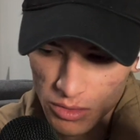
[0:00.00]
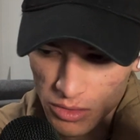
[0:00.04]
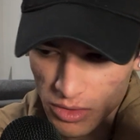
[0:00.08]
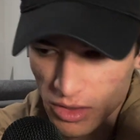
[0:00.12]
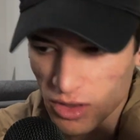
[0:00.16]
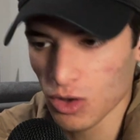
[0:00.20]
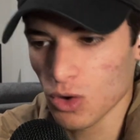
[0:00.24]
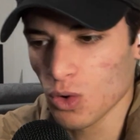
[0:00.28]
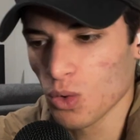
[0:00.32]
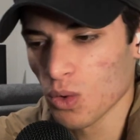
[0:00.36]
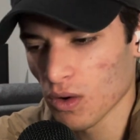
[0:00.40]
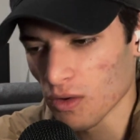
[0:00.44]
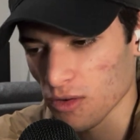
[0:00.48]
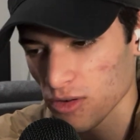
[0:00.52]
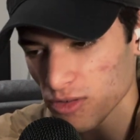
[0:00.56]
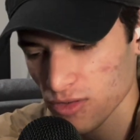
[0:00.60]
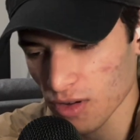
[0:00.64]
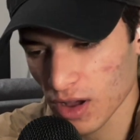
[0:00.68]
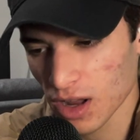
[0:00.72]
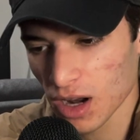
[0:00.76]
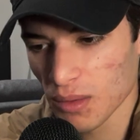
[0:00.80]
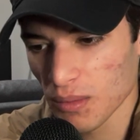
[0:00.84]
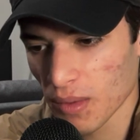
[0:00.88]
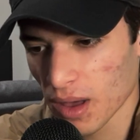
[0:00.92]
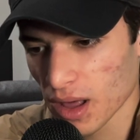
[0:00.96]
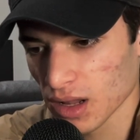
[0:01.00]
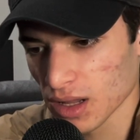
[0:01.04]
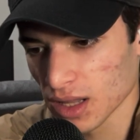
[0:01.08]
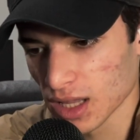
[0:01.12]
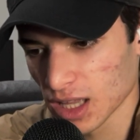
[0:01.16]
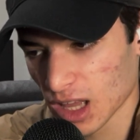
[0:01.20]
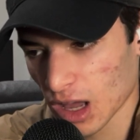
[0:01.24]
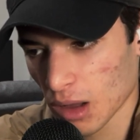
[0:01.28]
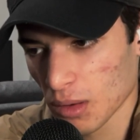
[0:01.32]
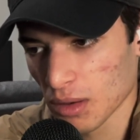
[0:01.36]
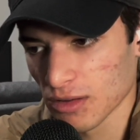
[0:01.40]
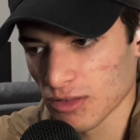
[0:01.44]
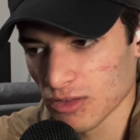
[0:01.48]
who were fundamentally
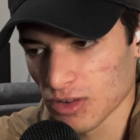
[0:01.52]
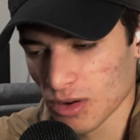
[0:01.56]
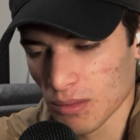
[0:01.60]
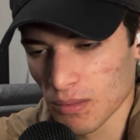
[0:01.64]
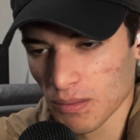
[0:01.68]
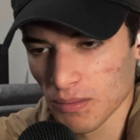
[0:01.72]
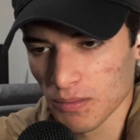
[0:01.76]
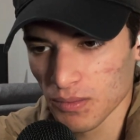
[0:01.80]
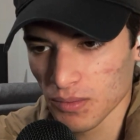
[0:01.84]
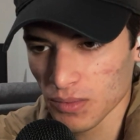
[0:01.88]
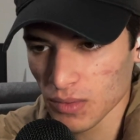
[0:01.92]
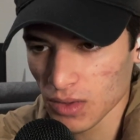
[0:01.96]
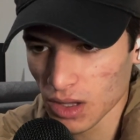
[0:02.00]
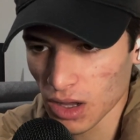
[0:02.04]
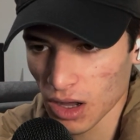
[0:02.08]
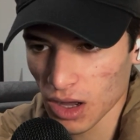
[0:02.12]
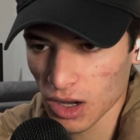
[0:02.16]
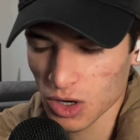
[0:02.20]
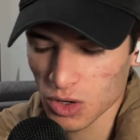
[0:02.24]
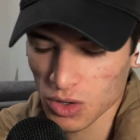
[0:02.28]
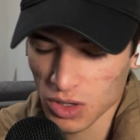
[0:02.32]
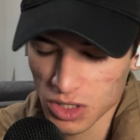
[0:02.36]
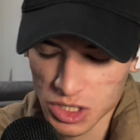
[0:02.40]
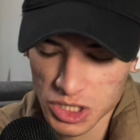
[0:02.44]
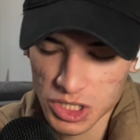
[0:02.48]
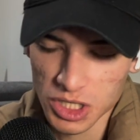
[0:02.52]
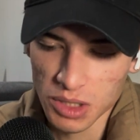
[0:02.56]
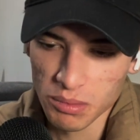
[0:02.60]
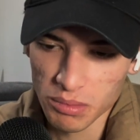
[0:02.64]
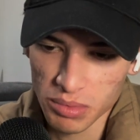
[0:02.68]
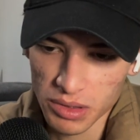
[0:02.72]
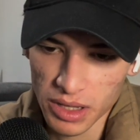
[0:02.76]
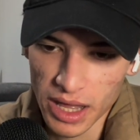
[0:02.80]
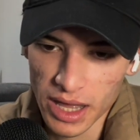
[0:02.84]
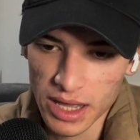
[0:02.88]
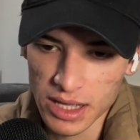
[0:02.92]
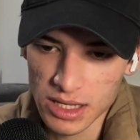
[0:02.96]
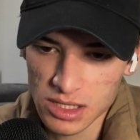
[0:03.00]
coming from a Christian
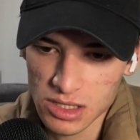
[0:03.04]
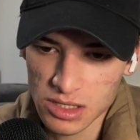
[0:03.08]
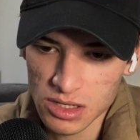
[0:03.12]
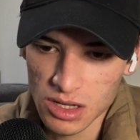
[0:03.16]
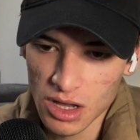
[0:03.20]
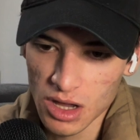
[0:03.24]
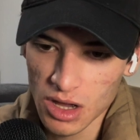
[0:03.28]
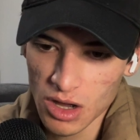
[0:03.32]
place,